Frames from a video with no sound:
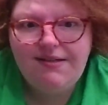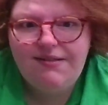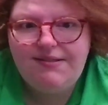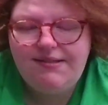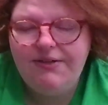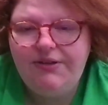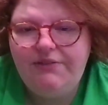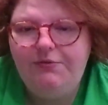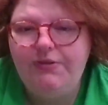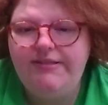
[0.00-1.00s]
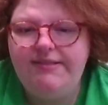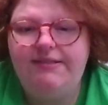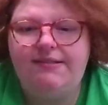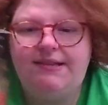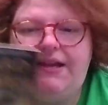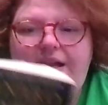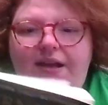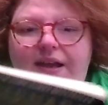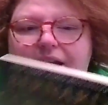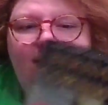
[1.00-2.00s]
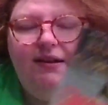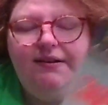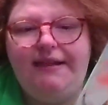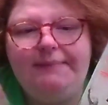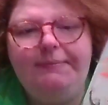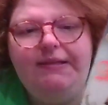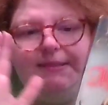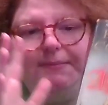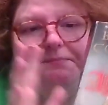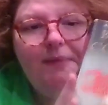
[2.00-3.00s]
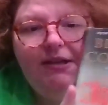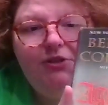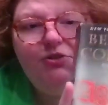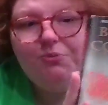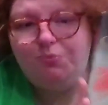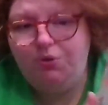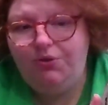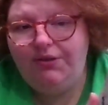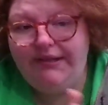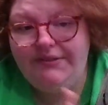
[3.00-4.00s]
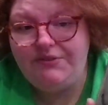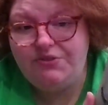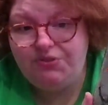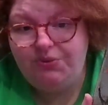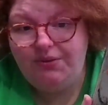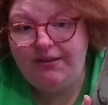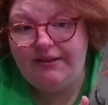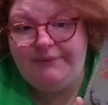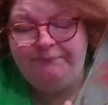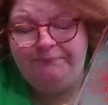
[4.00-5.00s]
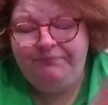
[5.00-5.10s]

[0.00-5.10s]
He's hearing voices. And that plays a major role in the story.